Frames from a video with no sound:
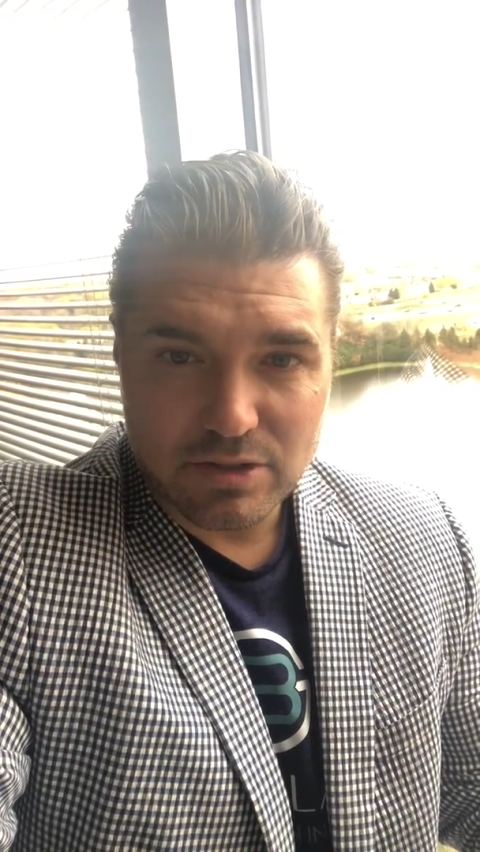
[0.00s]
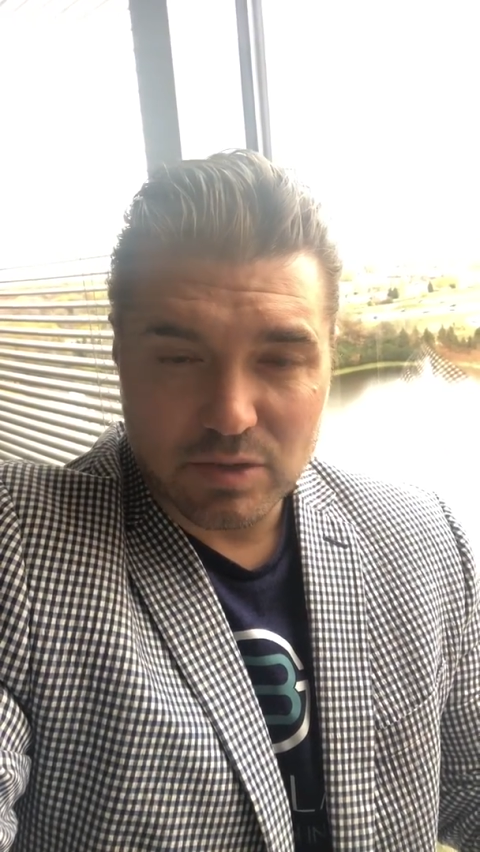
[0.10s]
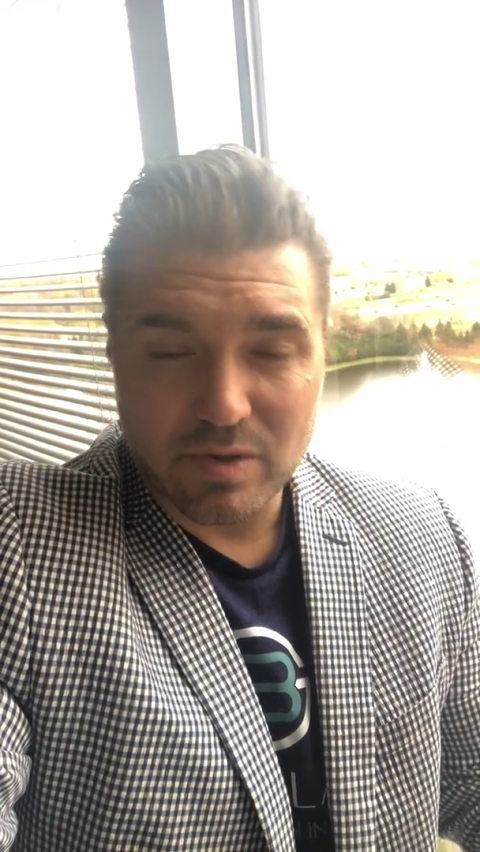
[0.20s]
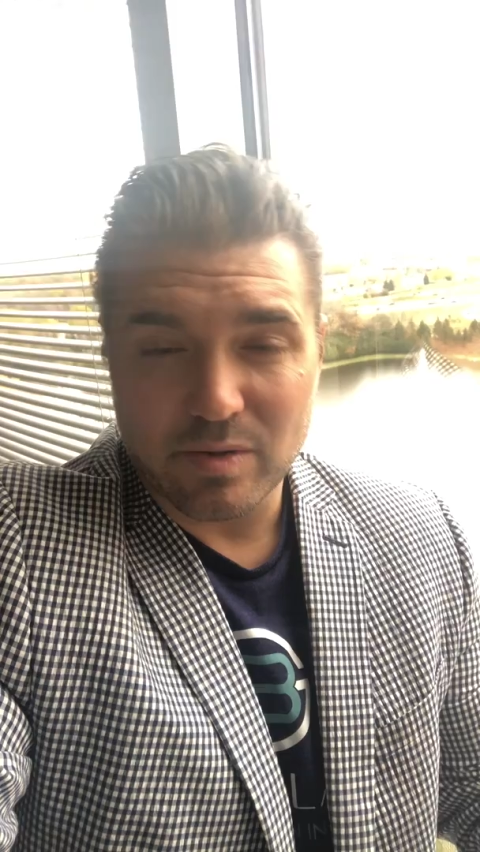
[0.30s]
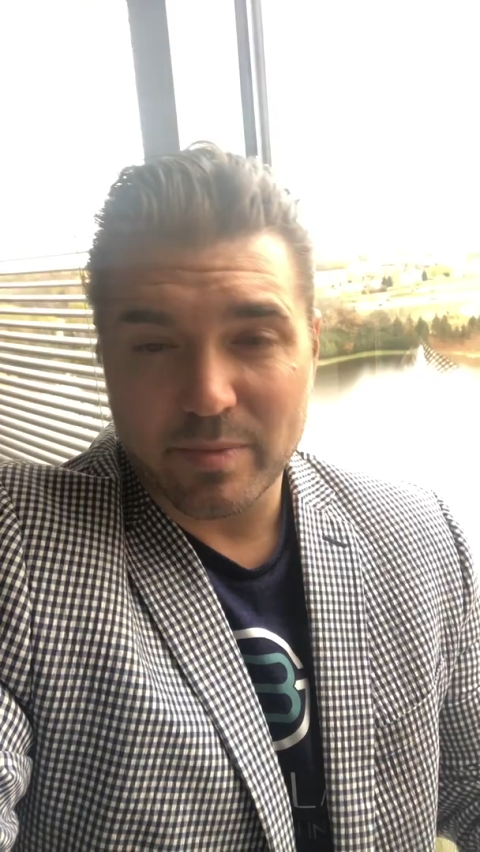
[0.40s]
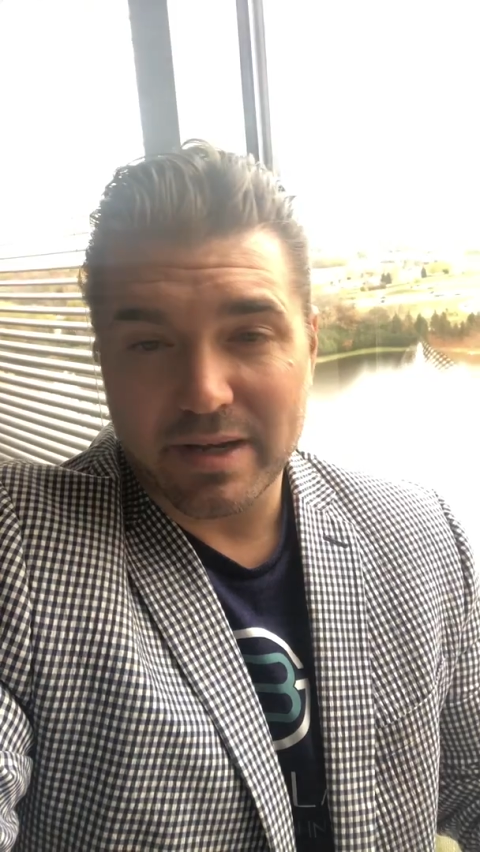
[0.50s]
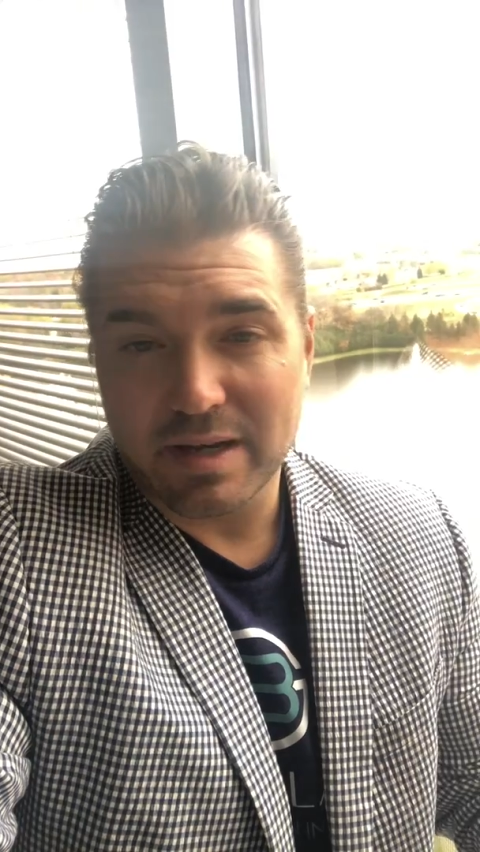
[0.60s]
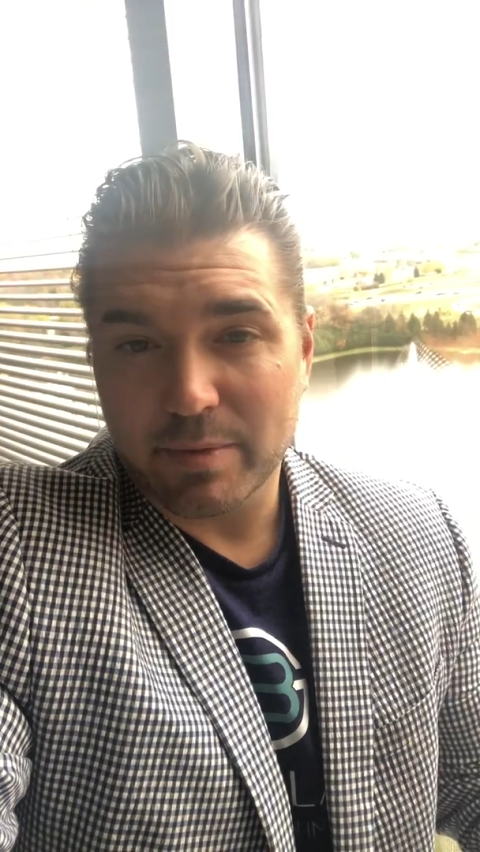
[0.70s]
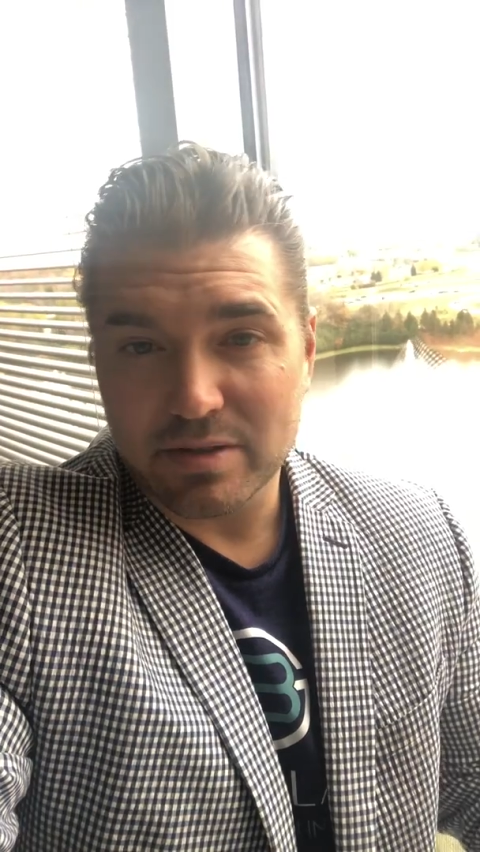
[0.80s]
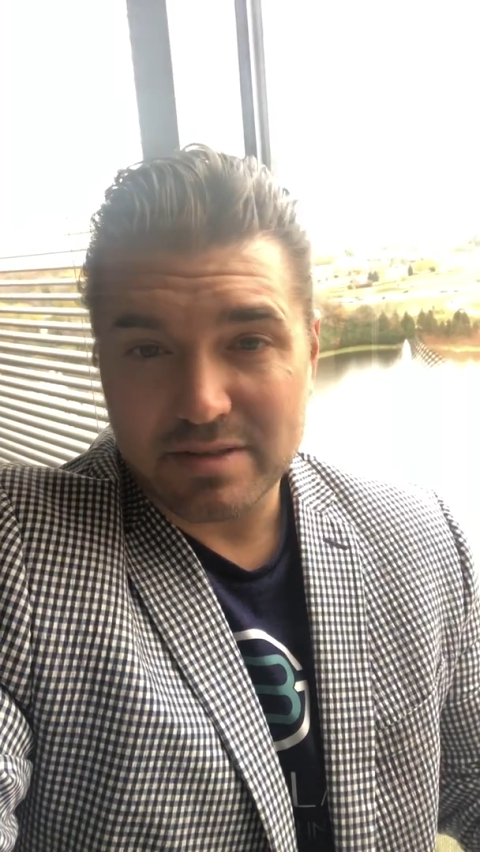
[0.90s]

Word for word: So we were making about